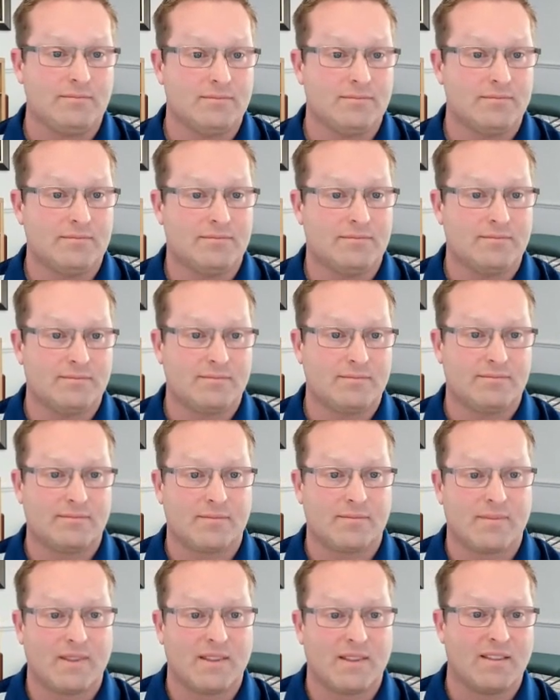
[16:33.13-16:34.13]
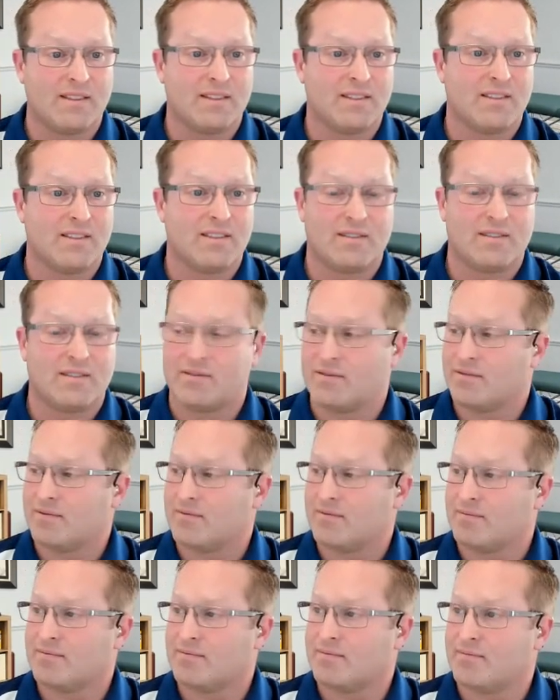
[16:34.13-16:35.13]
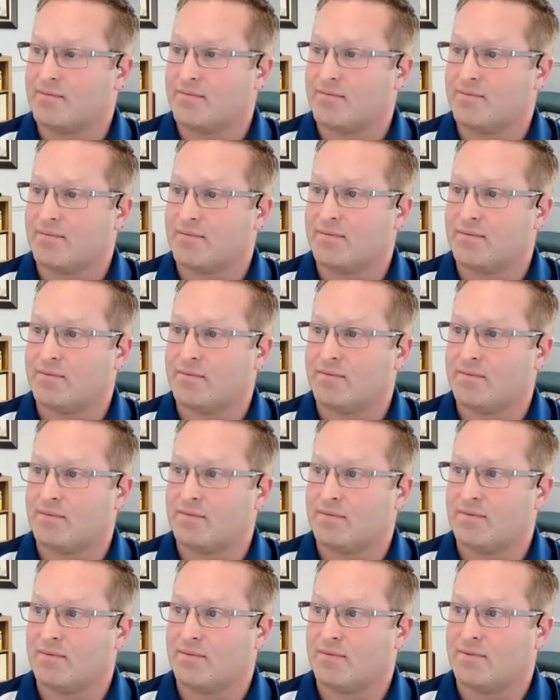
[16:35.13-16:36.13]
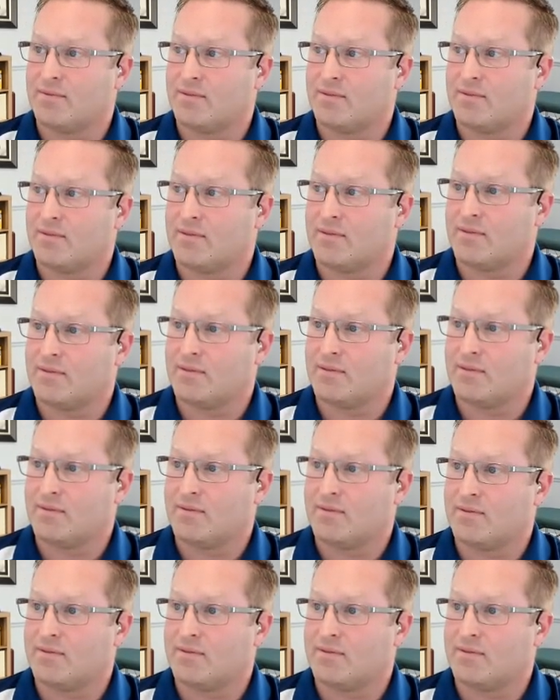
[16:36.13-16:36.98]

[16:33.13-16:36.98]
No words are spoken by the person on screen.